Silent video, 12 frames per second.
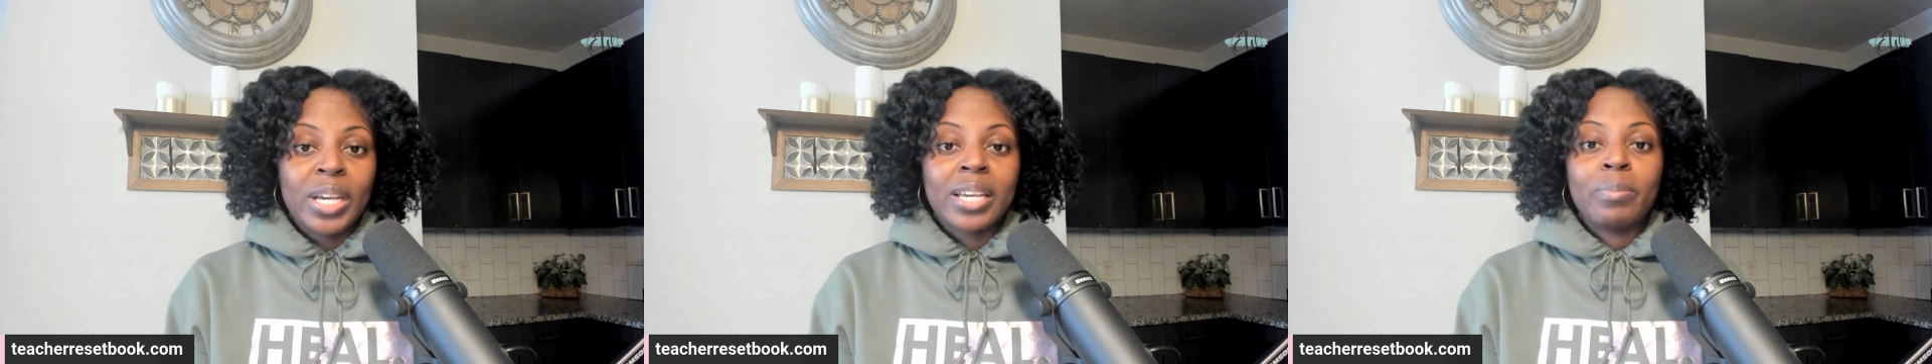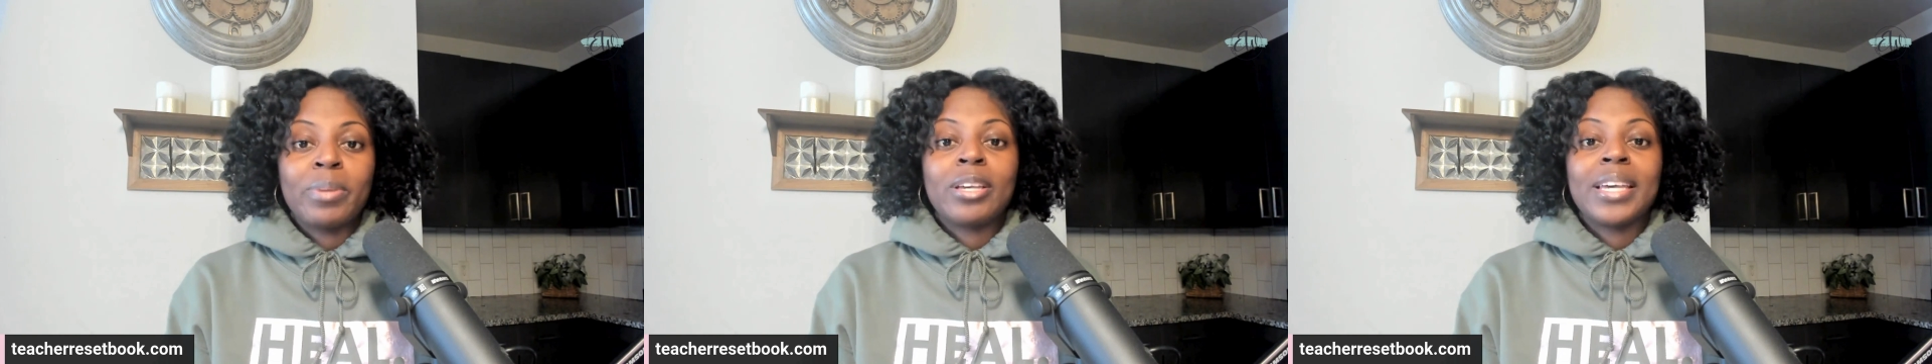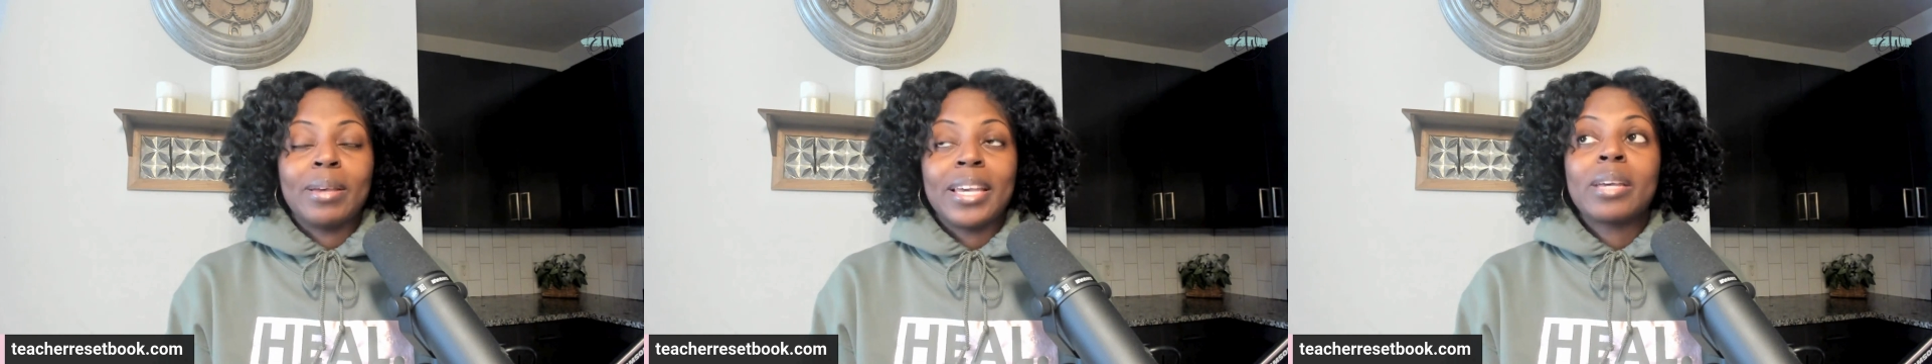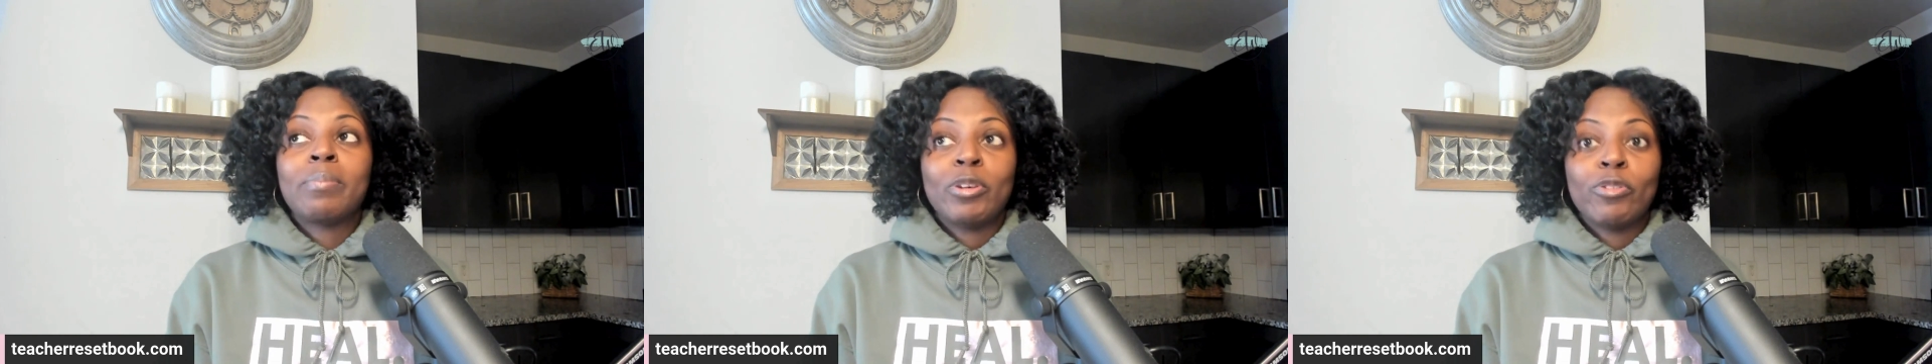It
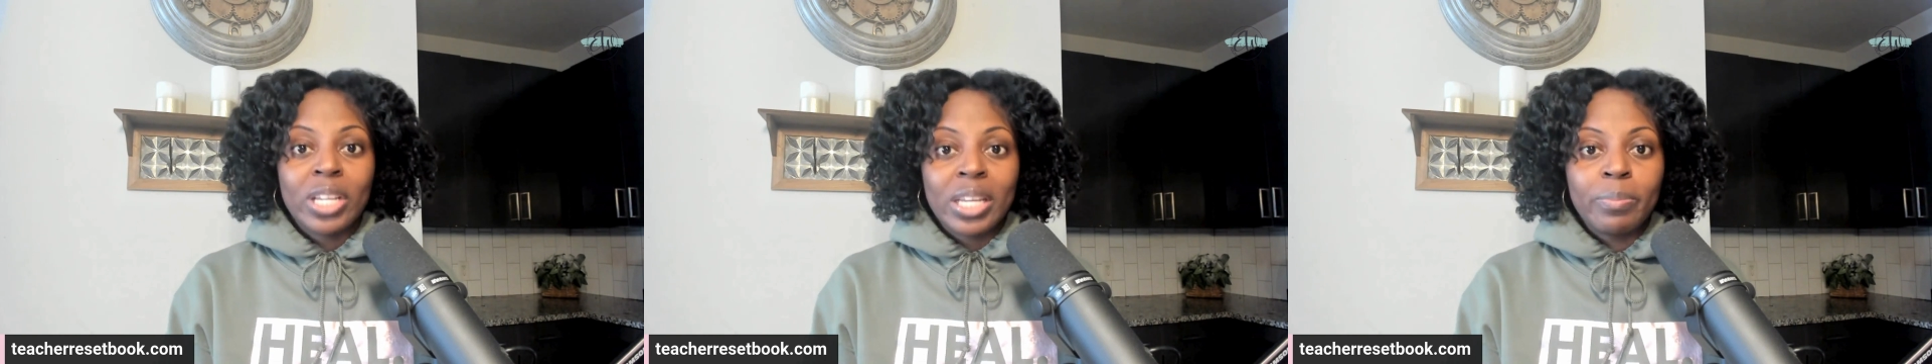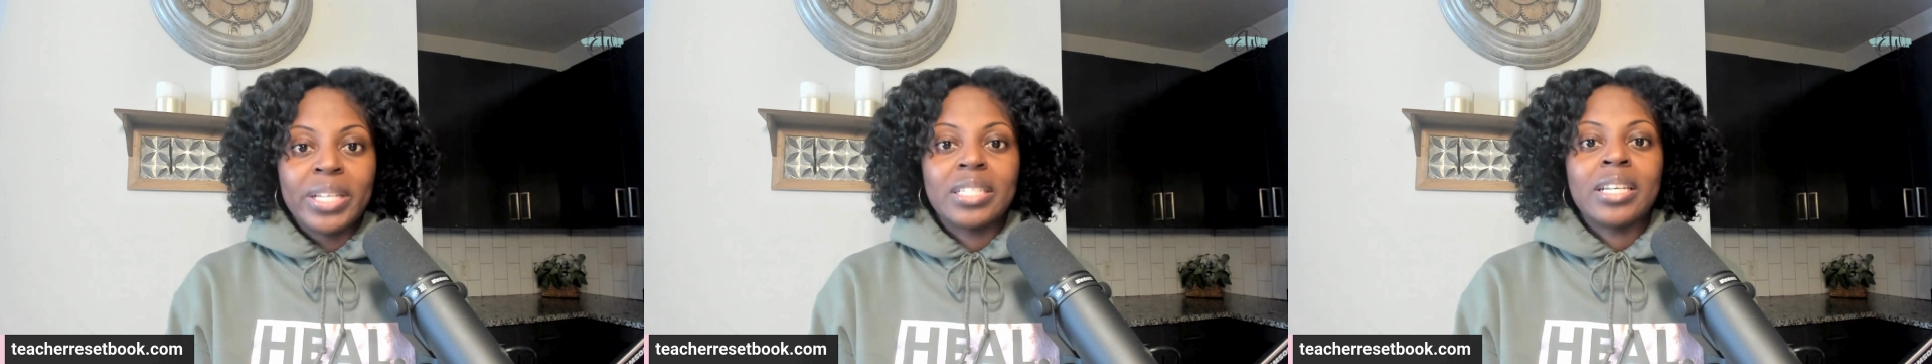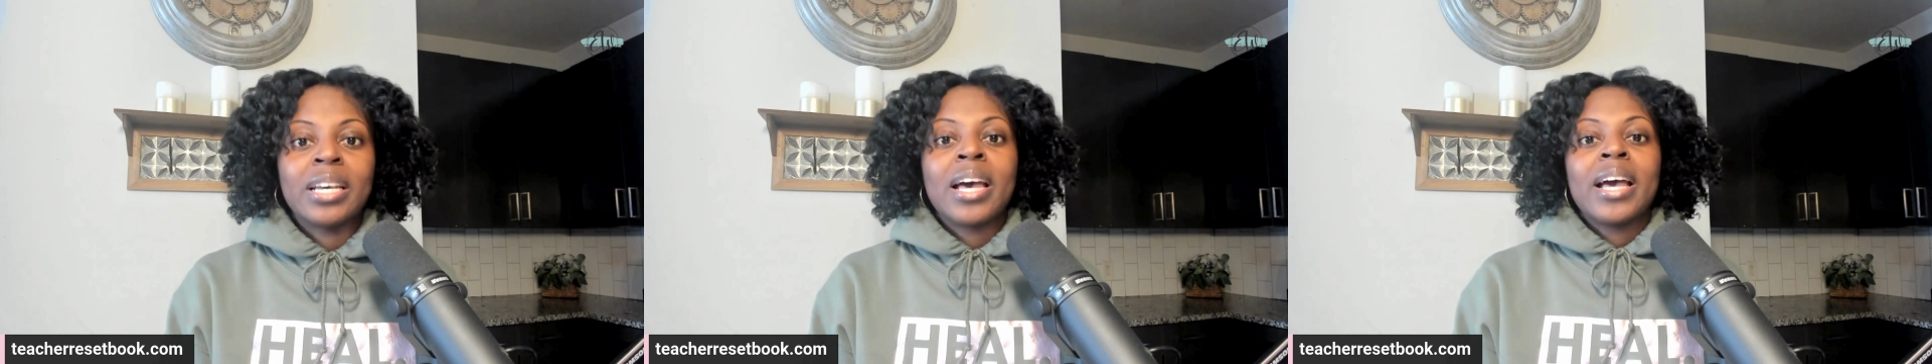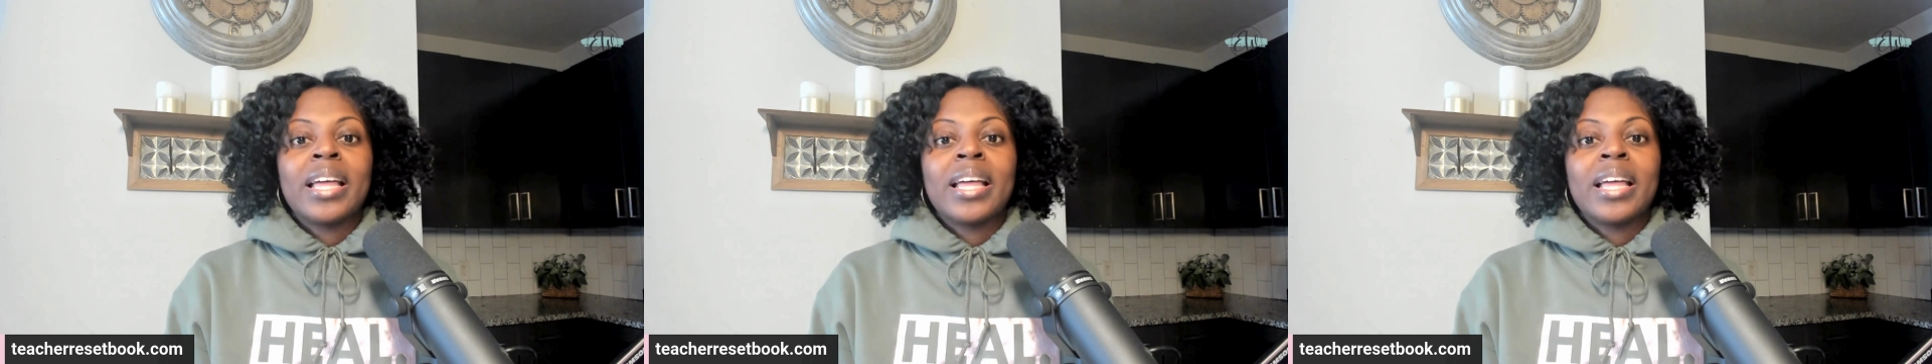can be really busy.